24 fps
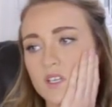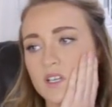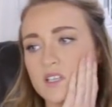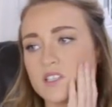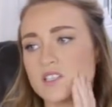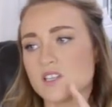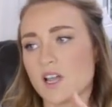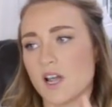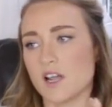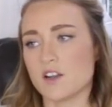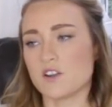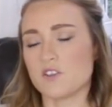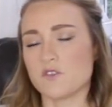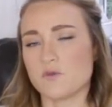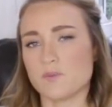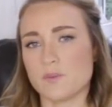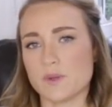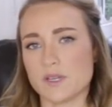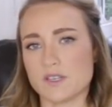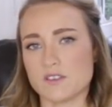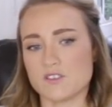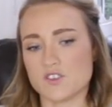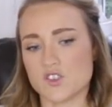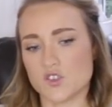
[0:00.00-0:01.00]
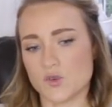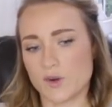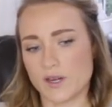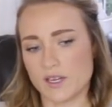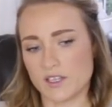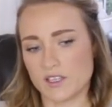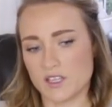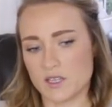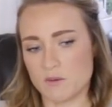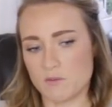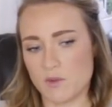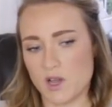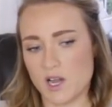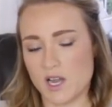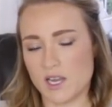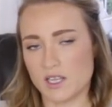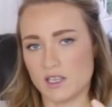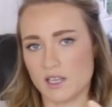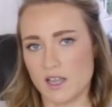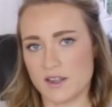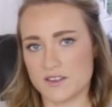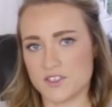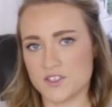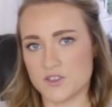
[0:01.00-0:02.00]
it's kind of been trailing
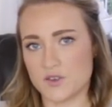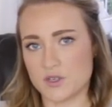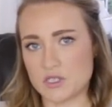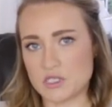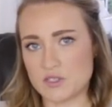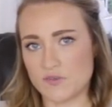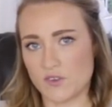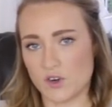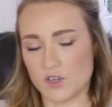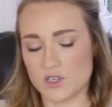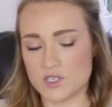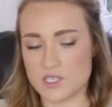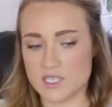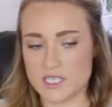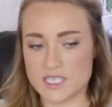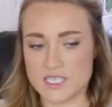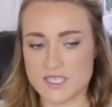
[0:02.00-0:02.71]
behind last year as far as